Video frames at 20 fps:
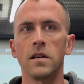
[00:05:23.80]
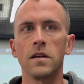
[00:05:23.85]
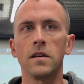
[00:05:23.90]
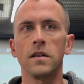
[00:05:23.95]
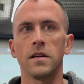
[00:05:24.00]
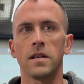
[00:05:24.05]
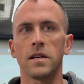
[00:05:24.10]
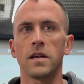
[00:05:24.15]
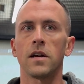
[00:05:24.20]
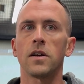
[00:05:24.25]

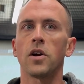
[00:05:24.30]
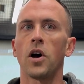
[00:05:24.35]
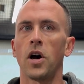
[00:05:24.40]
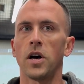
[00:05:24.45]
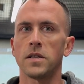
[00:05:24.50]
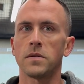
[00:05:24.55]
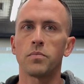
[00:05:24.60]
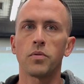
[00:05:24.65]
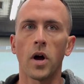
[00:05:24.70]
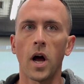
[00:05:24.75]
it can
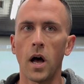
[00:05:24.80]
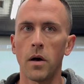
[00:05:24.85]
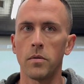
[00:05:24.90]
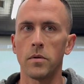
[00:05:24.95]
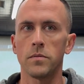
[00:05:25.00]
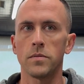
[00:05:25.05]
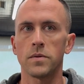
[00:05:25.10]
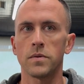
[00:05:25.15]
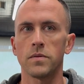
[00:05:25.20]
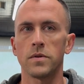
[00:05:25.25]
cause
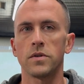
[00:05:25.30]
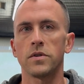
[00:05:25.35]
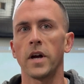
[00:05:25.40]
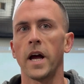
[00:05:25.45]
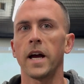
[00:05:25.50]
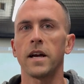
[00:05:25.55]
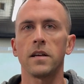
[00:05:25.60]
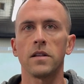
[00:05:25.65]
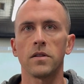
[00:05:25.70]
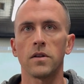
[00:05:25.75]
problems with
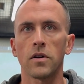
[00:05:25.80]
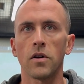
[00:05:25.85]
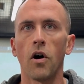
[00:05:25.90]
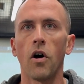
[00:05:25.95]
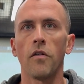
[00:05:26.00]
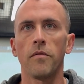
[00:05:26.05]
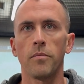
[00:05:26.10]
tracking the golf